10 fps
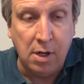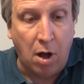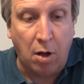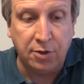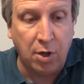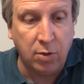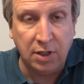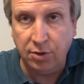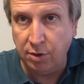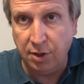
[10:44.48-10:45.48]
All
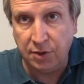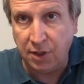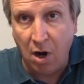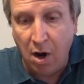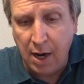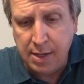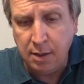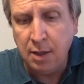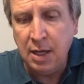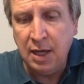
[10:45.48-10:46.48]
tokens are just gone.
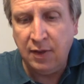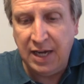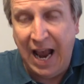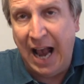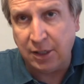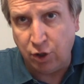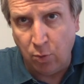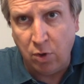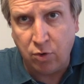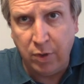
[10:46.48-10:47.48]
The
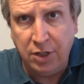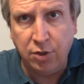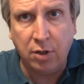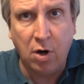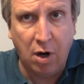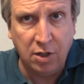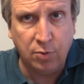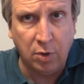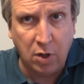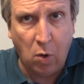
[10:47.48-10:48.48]
actual creature cards
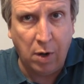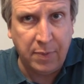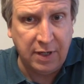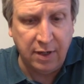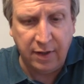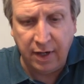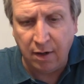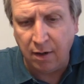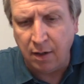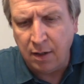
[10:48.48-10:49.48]
will go up into
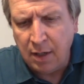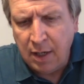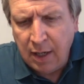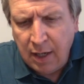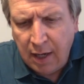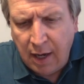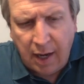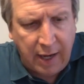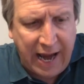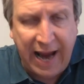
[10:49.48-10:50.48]
their
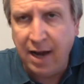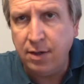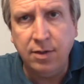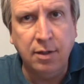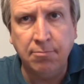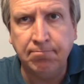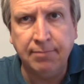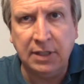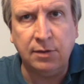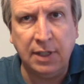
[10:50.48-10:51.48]
hand.
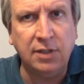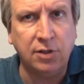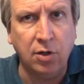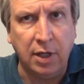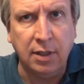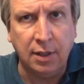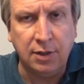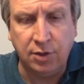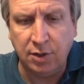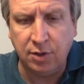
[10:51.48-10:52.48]
It's good.
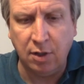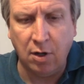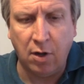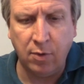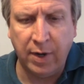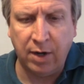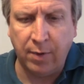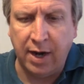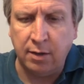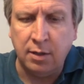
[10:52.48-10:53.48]
It's just good all the way
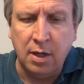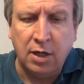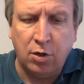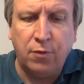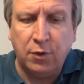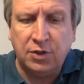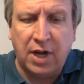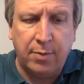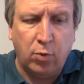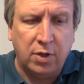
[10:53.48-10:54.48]
around. Good for
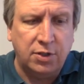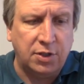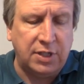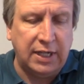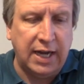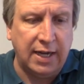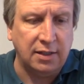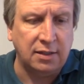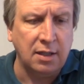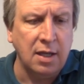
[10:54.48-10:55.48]
sideboard, just in
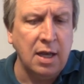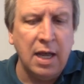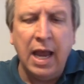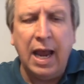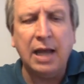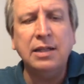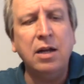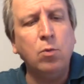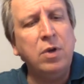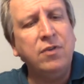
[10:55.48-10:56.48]
case. And
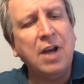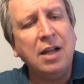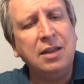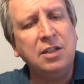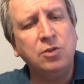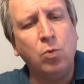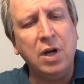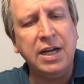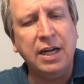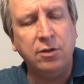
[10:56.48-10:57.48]
then we've got this
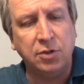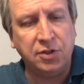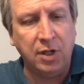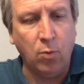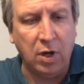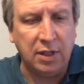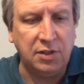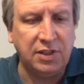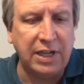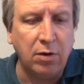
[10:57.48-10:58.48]
one interesting one,
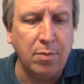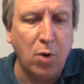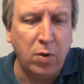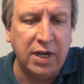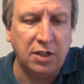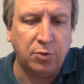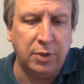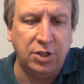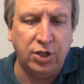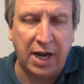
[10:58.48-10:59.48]
Ceremonious
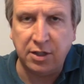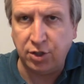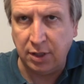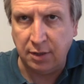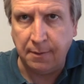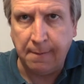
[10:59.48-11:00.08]
Rejection.